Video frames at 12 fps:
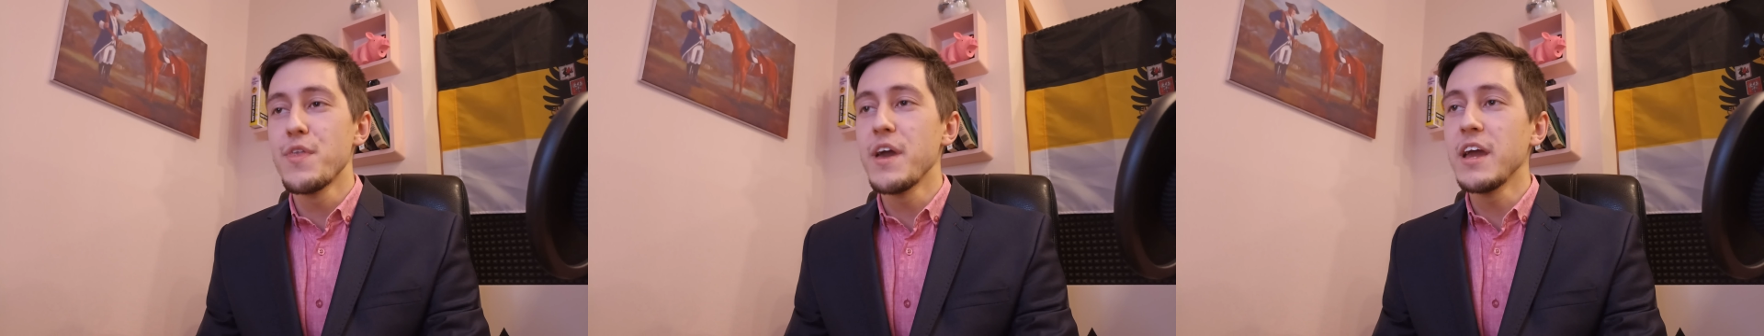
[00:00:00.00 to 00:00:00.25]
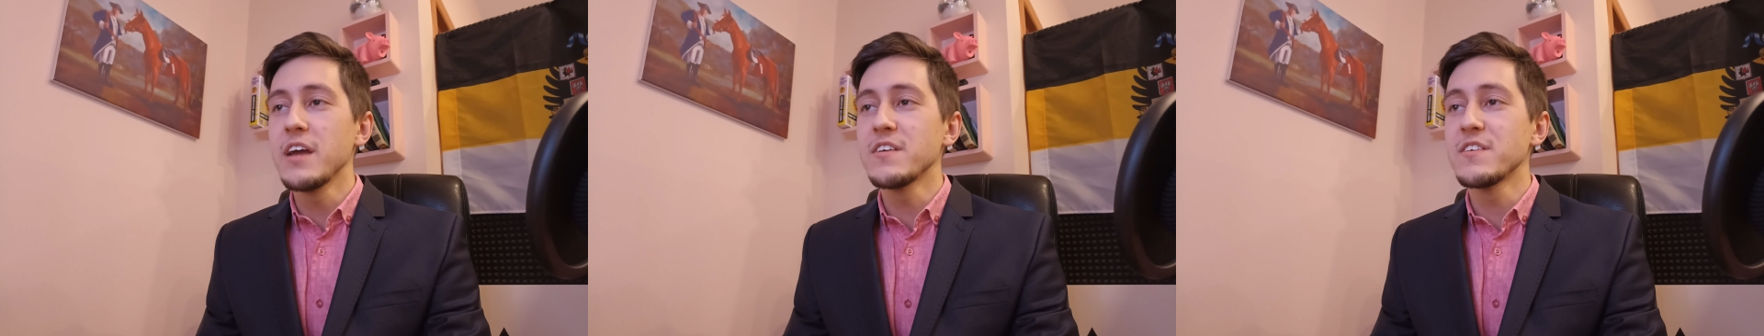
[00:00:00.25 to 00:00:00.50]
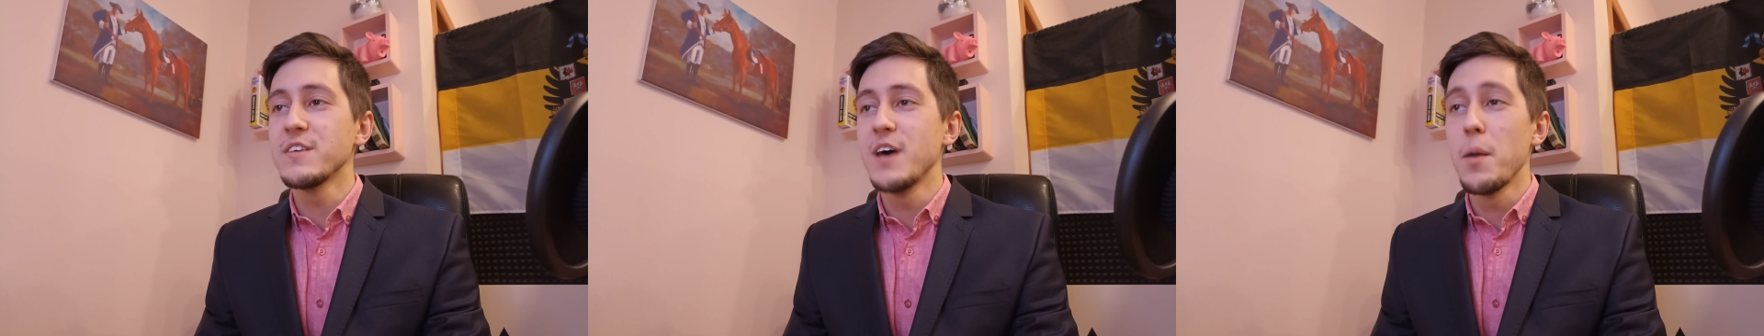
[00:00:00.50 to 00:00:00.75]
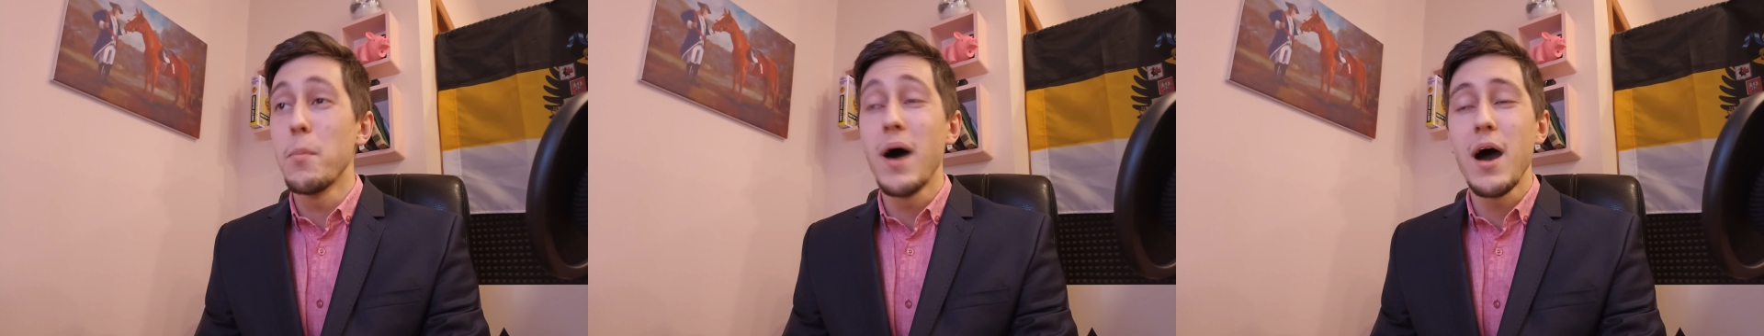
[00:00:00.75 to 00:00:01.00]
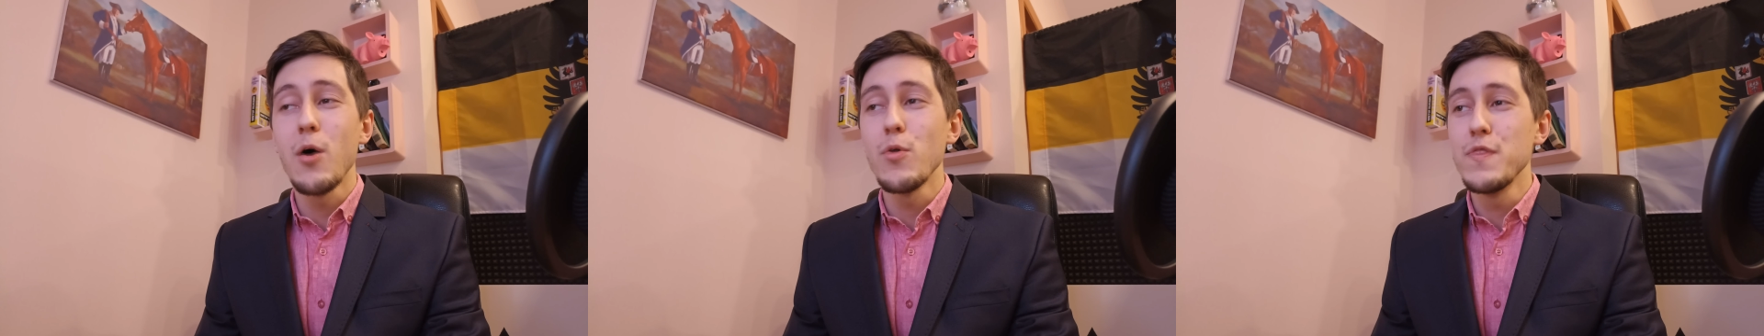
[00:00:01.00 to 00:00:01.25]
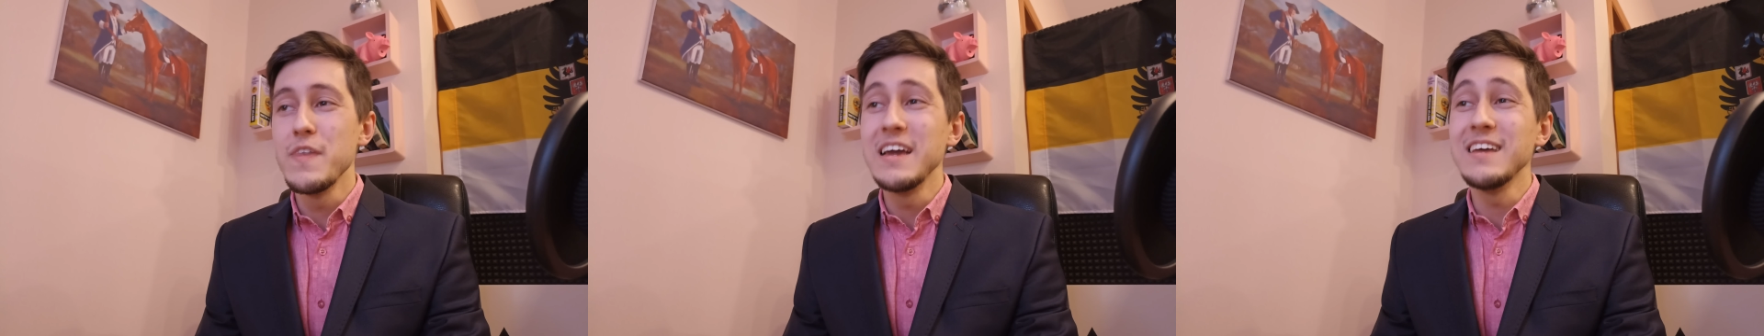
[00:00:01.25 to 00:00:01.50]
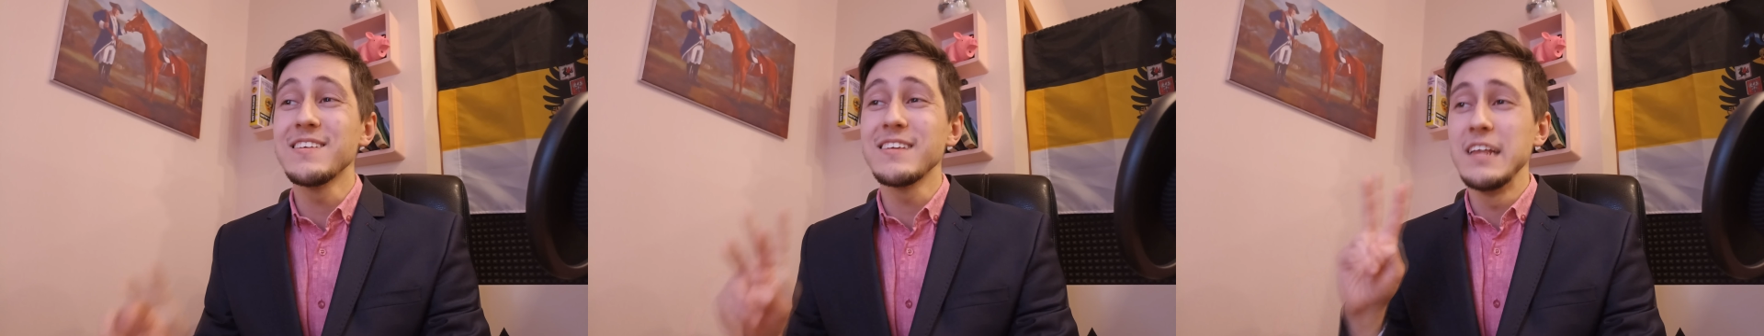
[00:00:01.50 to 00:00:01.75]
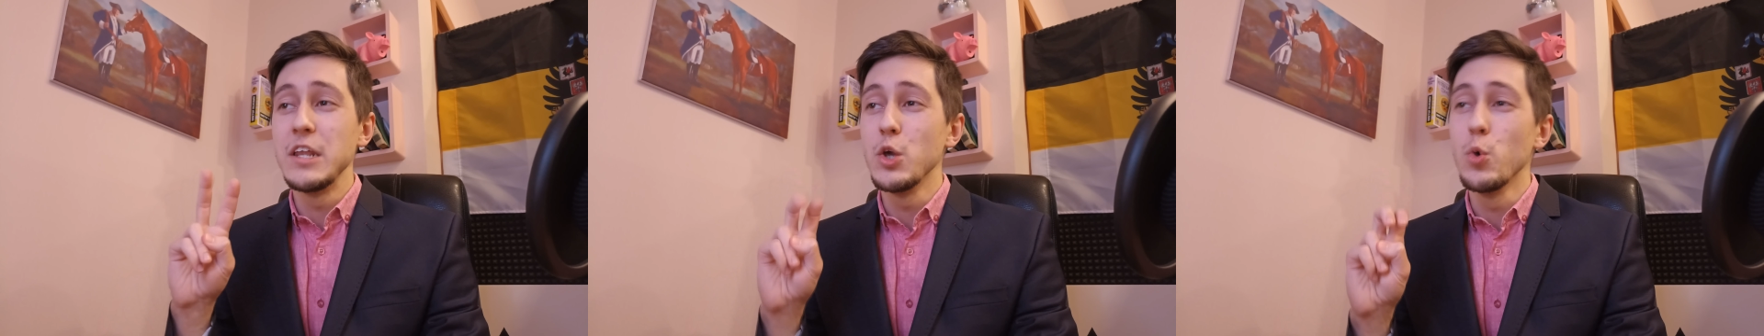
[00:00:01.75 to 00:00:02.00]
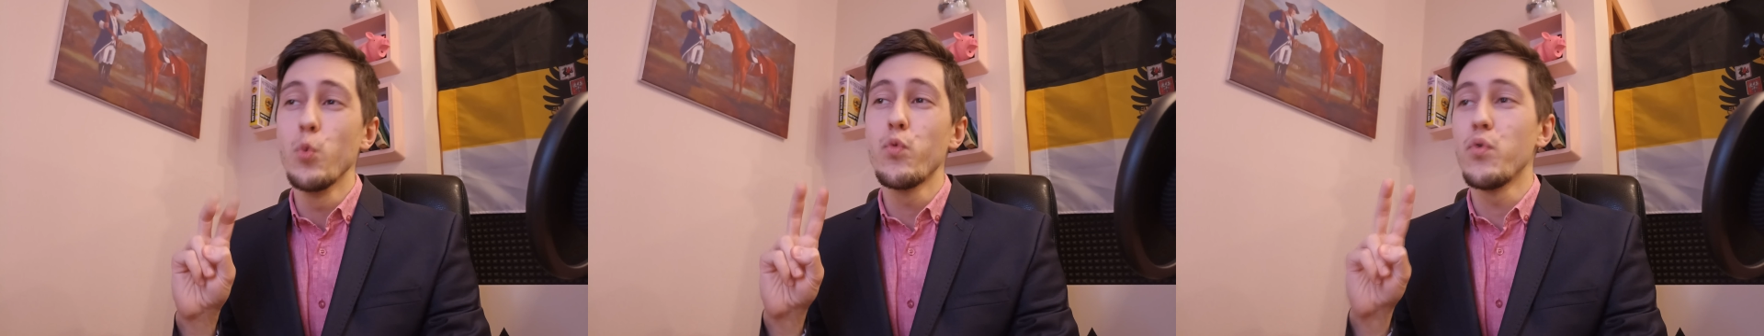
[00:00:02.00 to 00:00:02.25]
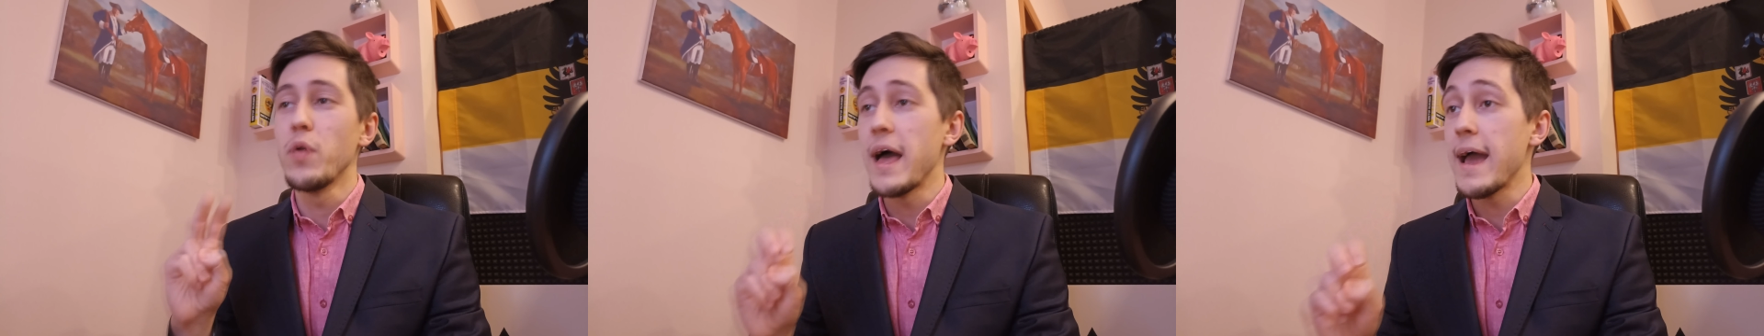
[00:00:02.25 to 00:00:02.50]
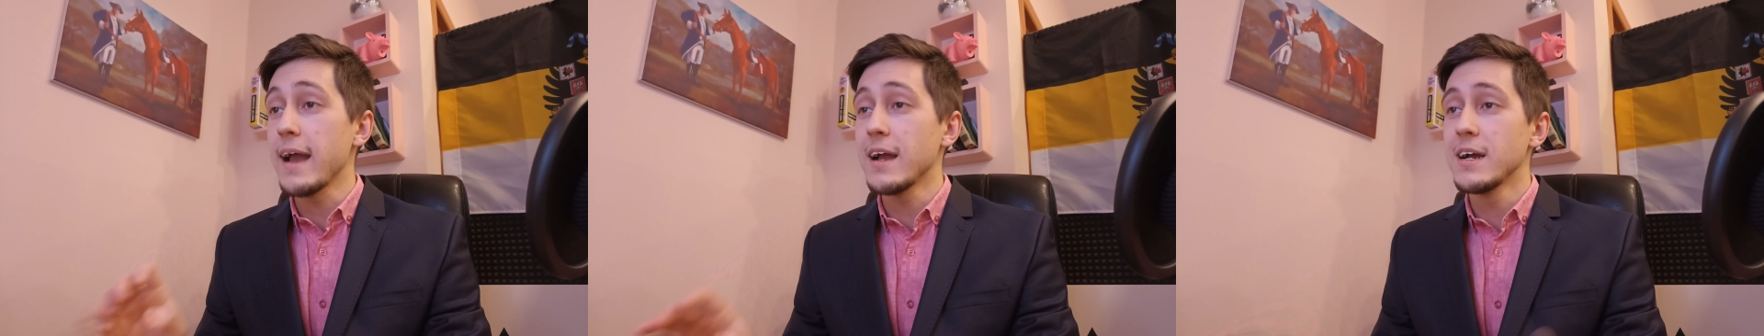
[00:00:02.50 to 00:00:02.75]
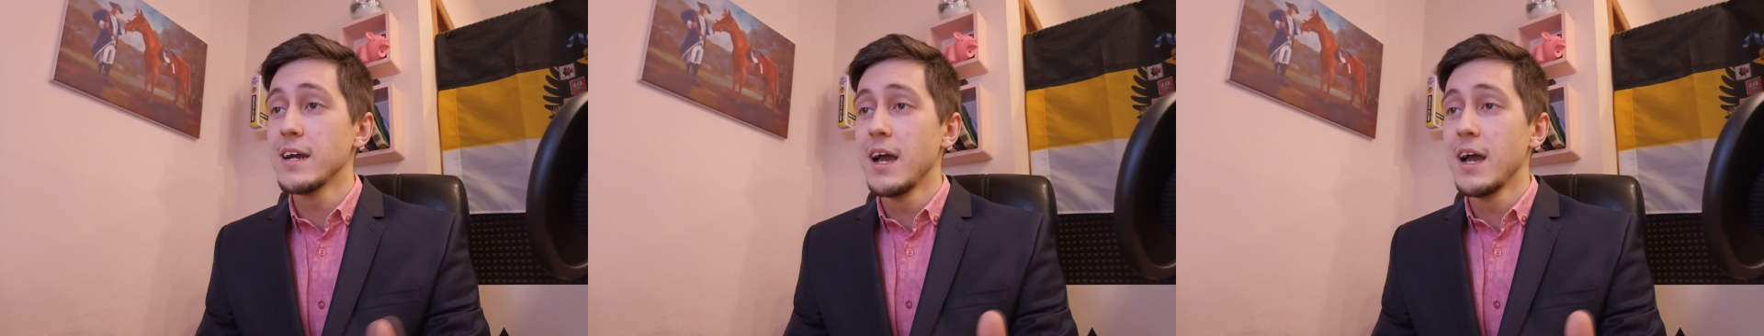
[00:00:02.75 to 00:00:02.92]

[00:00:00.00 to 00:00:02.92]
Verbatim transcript: thinks about this new flag.